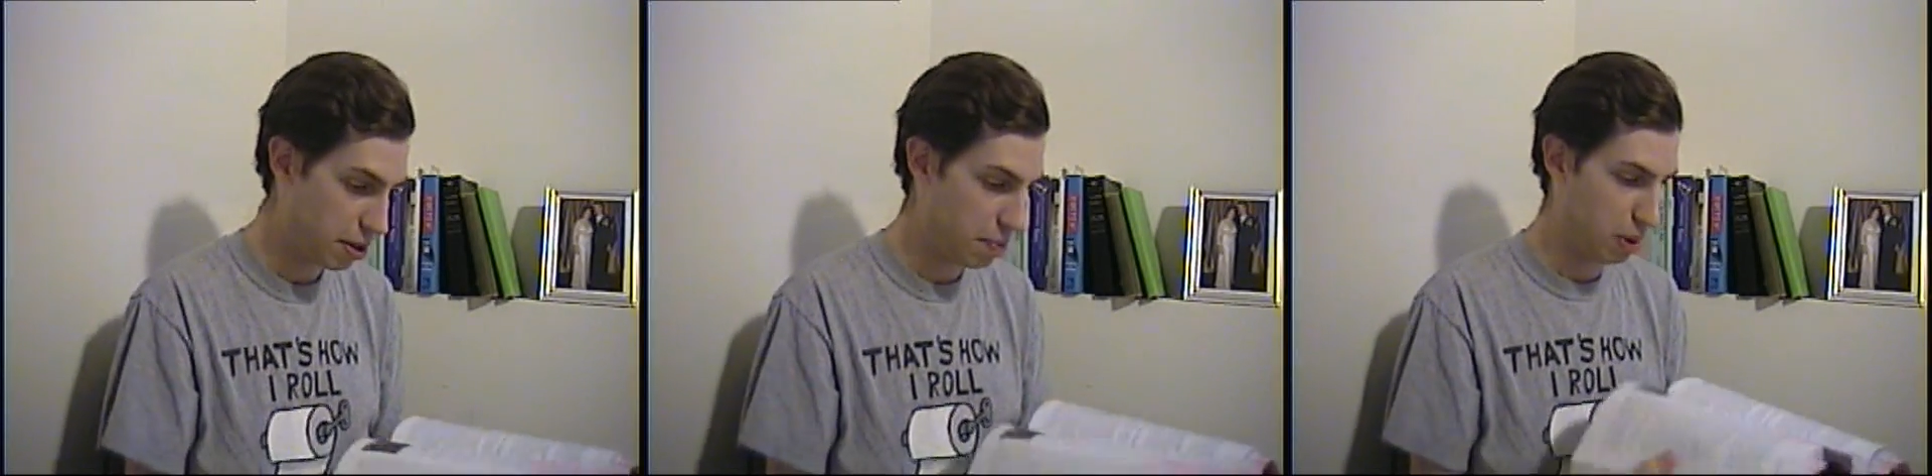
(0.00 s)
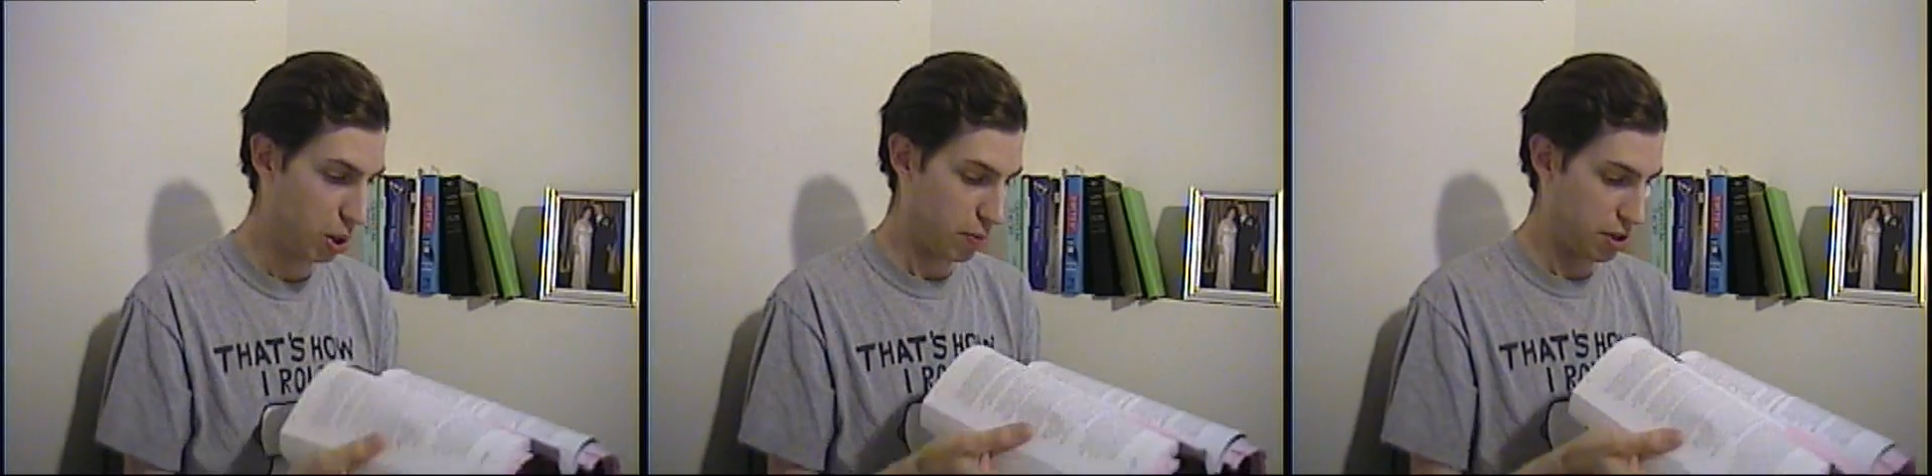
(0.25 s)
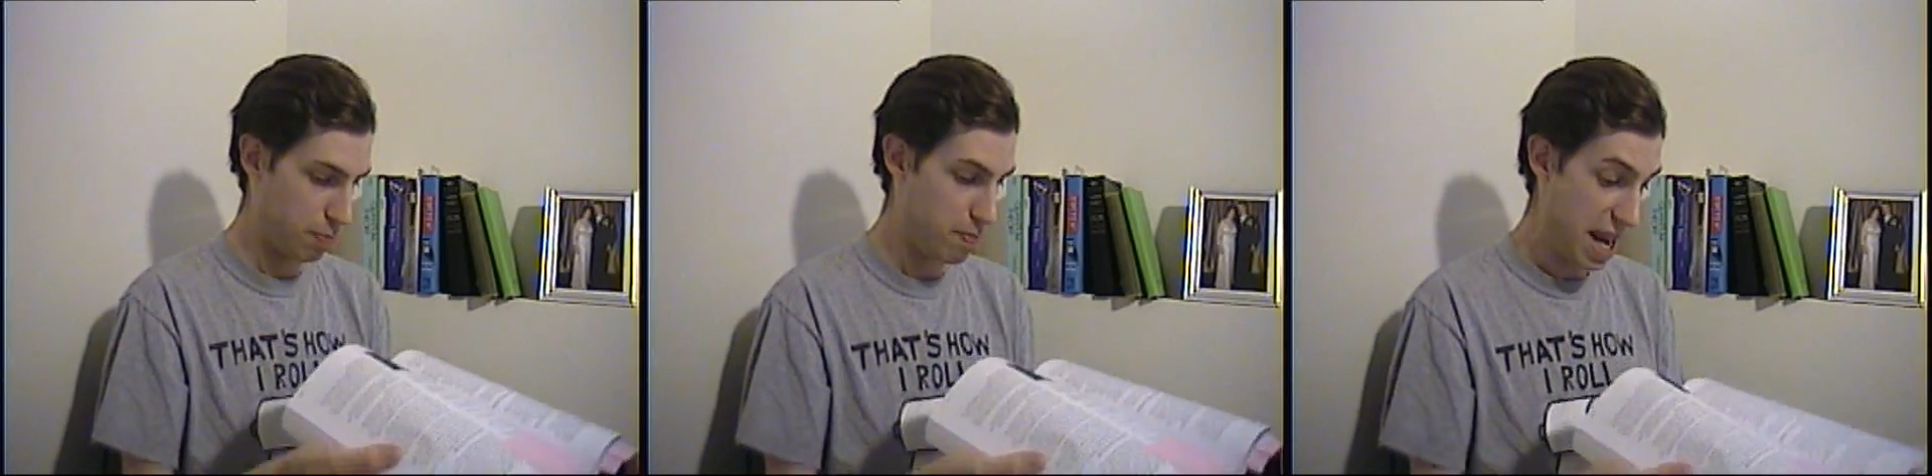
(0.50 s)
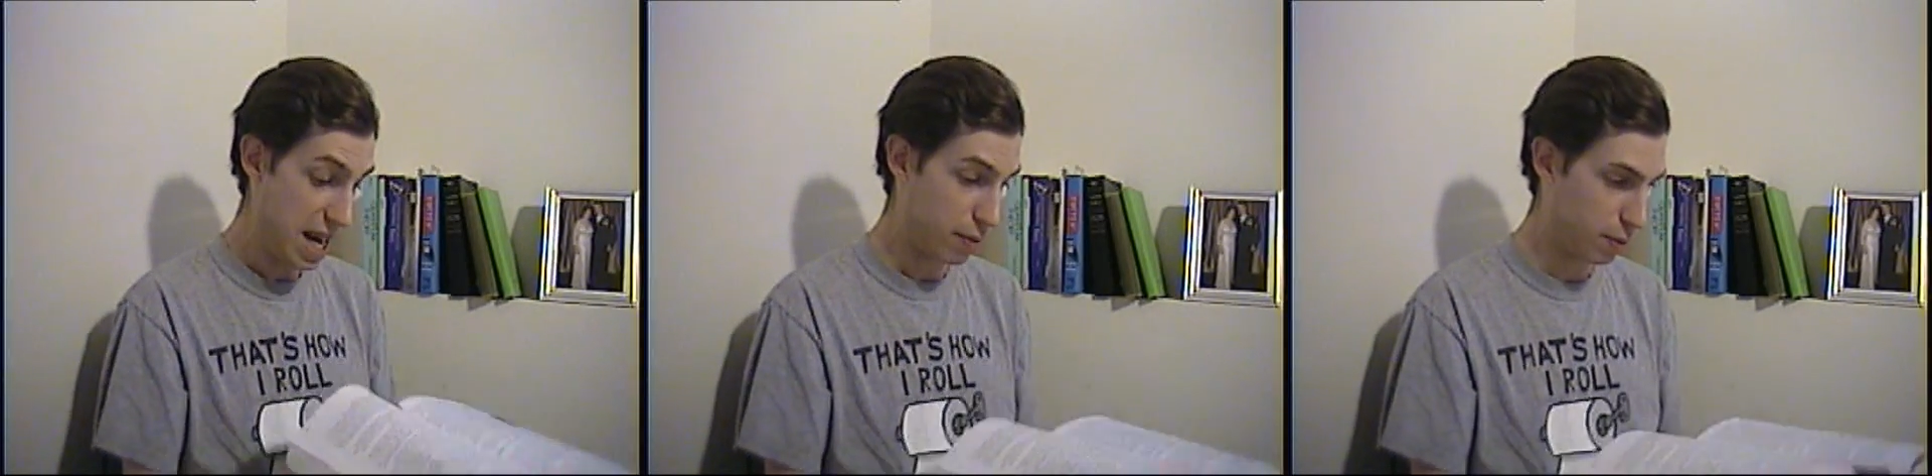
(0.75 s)
The book was
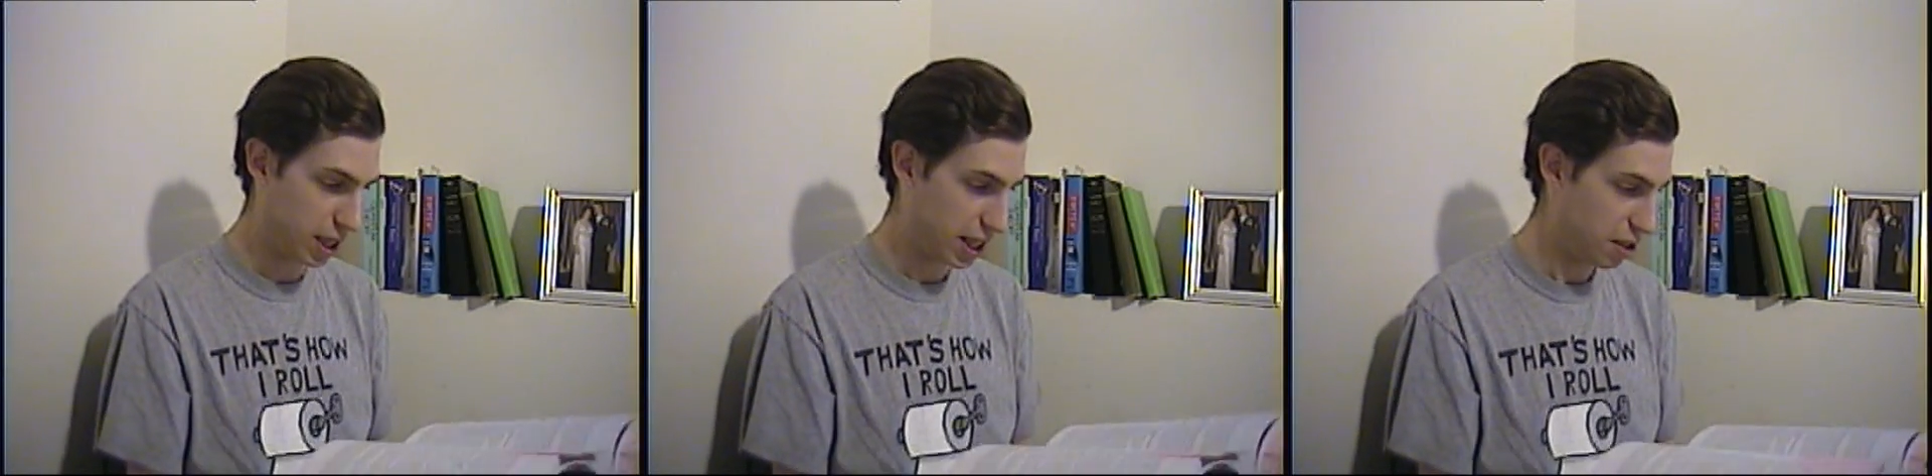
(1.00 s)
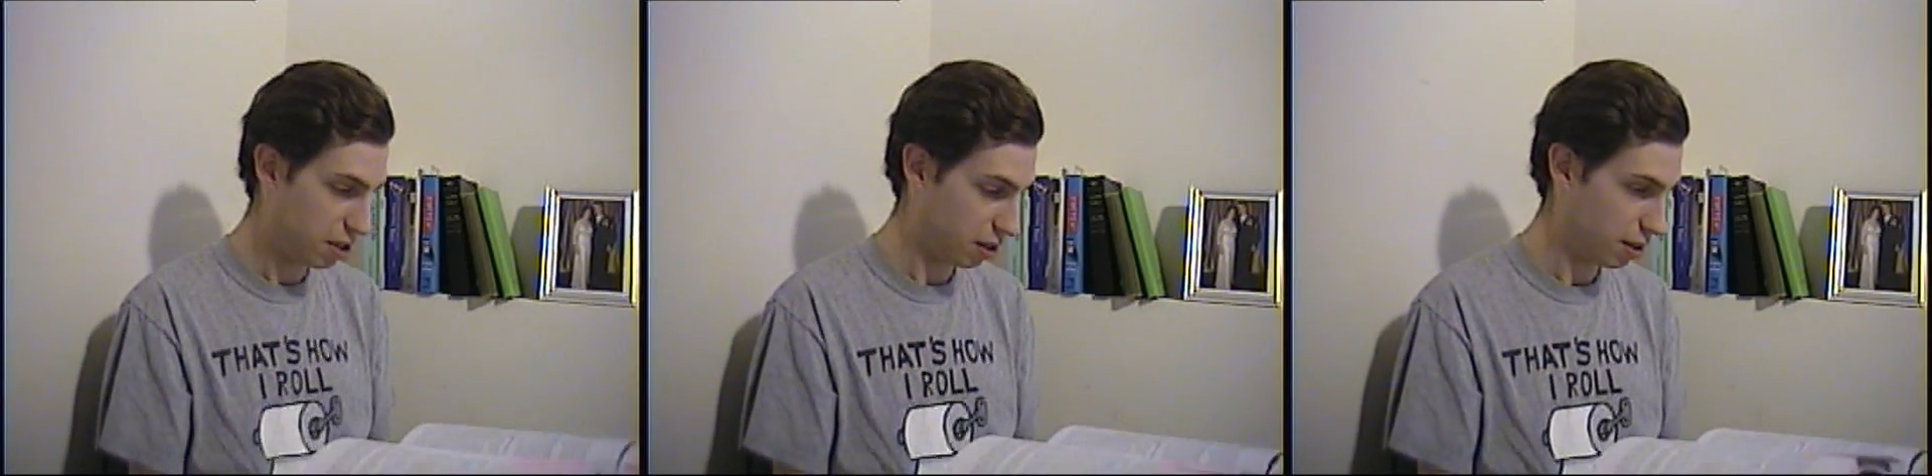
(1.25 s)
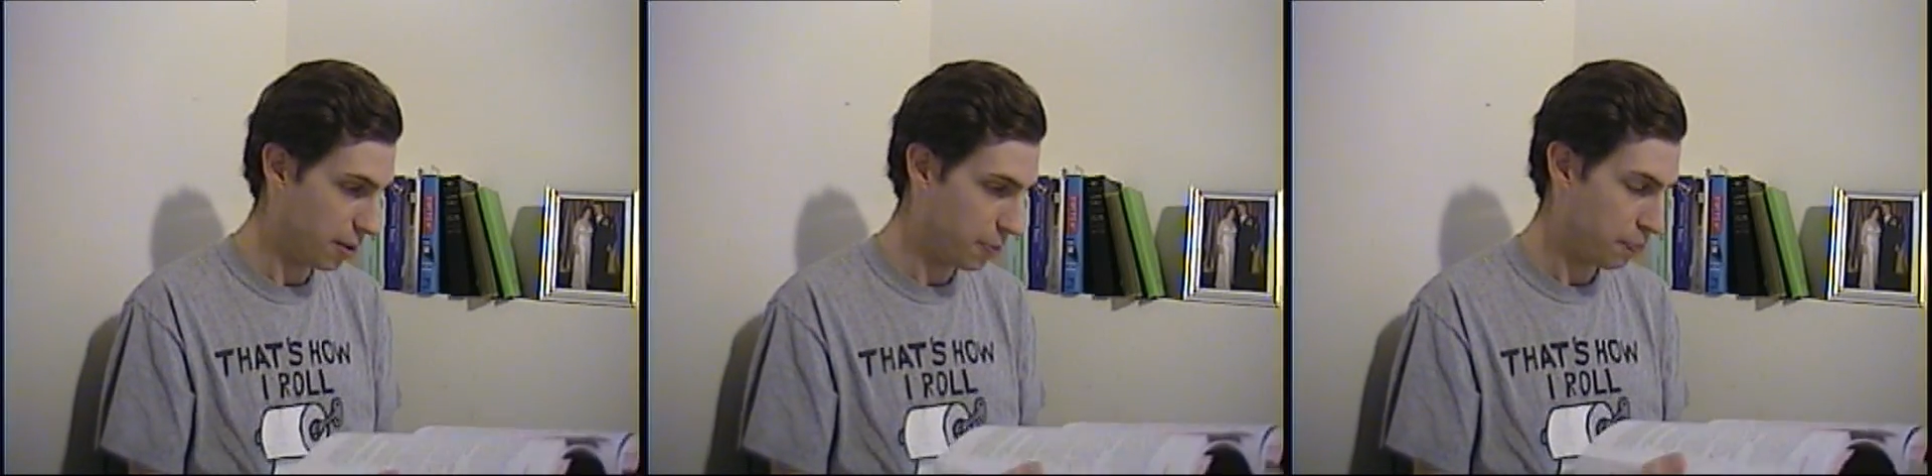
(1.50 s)
made with these